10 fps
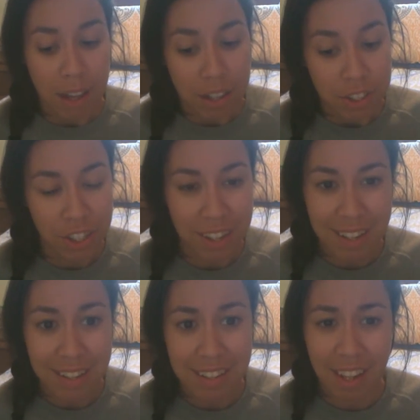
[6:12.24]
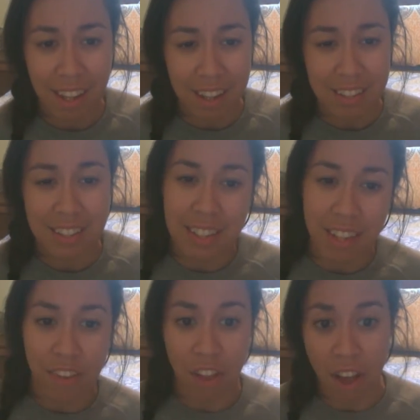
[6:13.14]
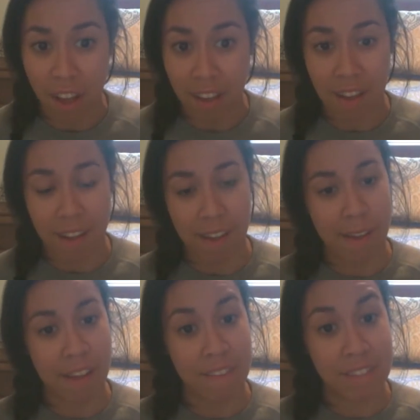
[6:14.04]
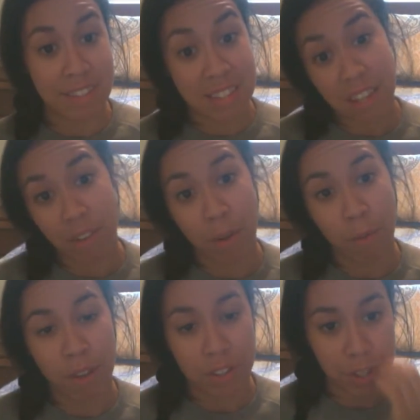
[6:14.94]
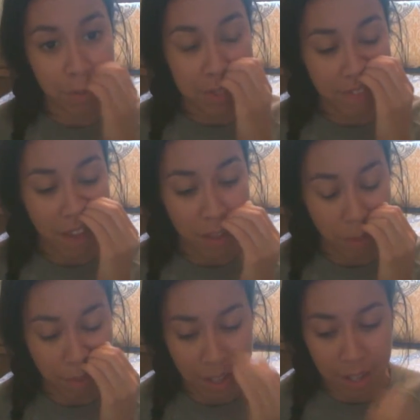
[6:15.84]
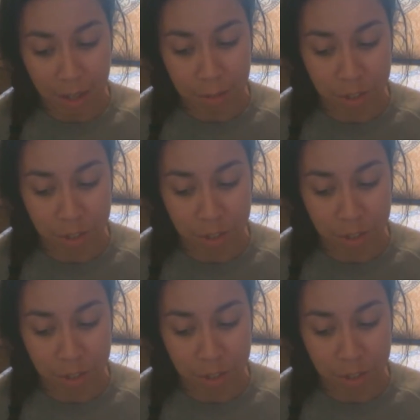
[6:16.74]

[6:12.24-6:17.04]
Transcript: she didn't, like, see a lot of his stuttering while she was evaluating him.